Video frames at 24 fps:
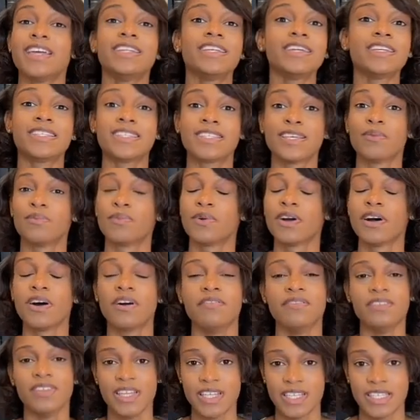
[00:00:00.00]
December
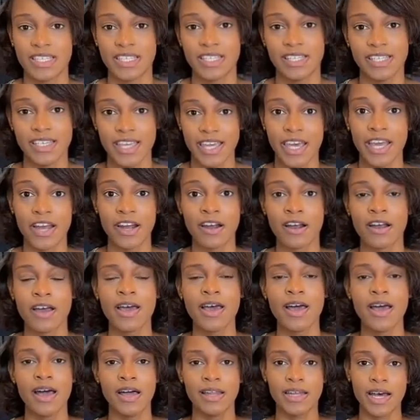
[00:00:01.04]
of this year.
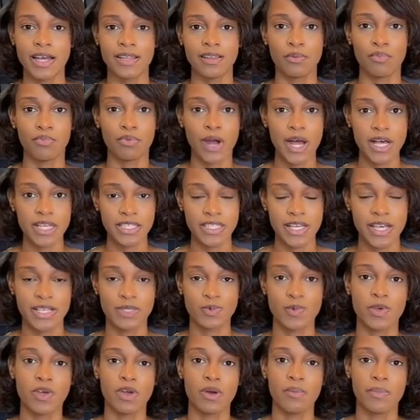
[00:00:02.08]
Now, the process
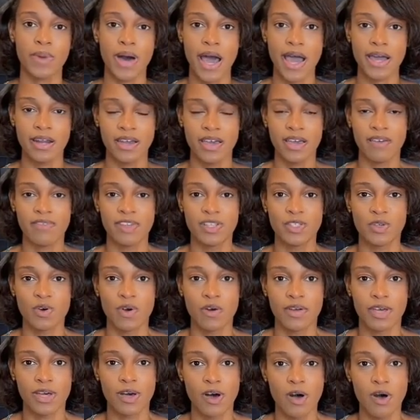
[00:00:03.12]
when you're buying an
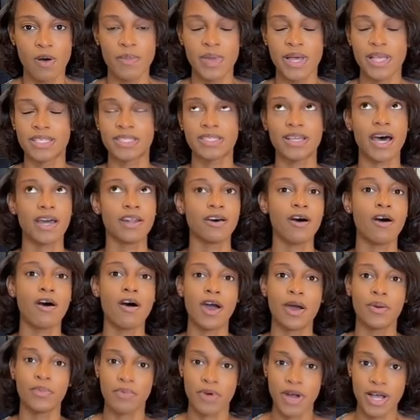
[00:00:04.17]
inventory home is not a
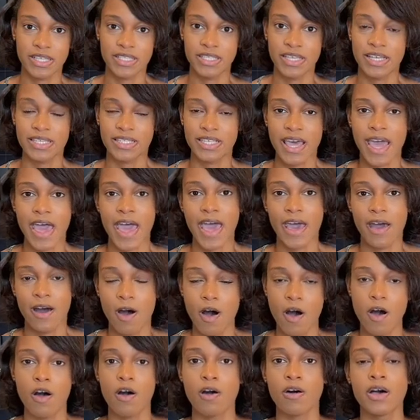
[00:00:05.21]
hard process at
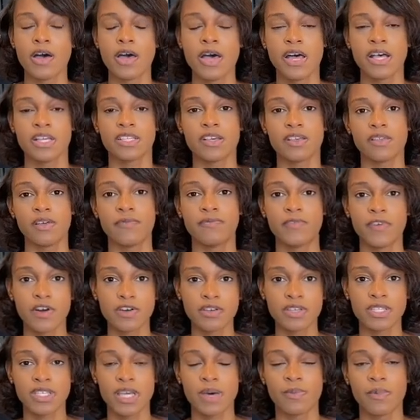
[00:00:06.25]
all. So the
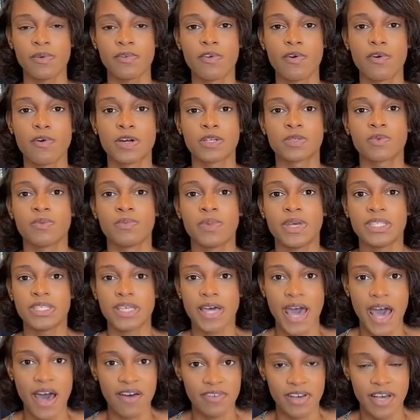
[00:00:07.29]
first step, of course, would be to
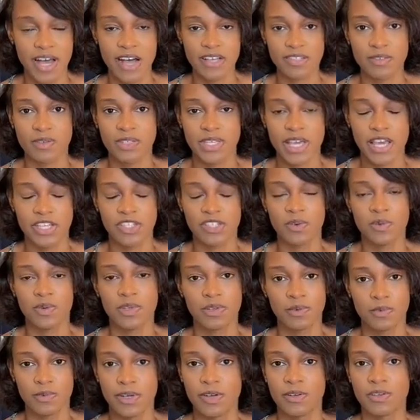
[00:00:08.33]
have a consultation with
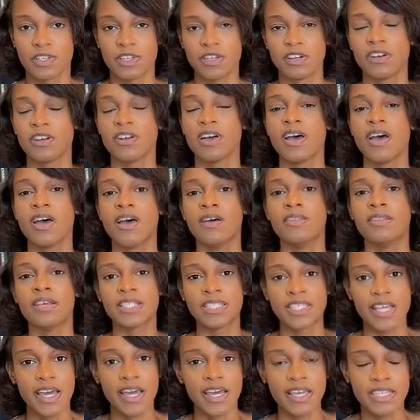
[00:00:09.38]
a realtor. The
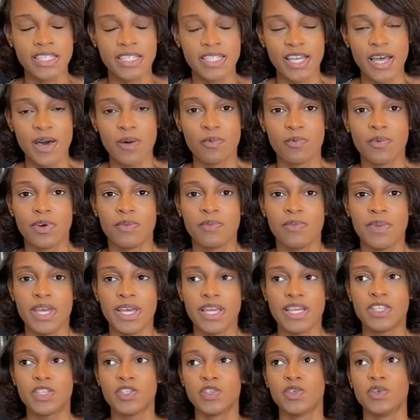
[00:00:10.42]
second step would
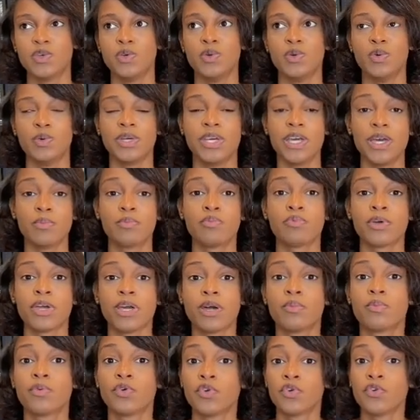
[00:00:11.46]
be to get
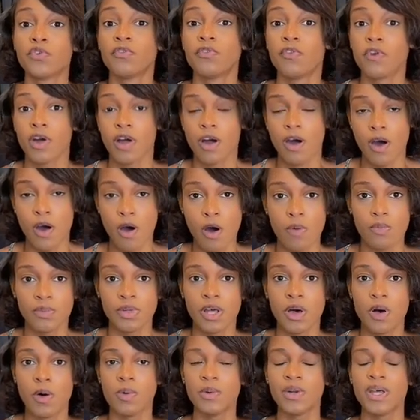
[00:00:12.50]
pre-approved for a home
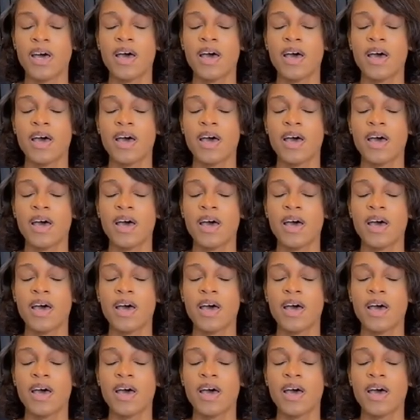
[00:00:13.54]
loan.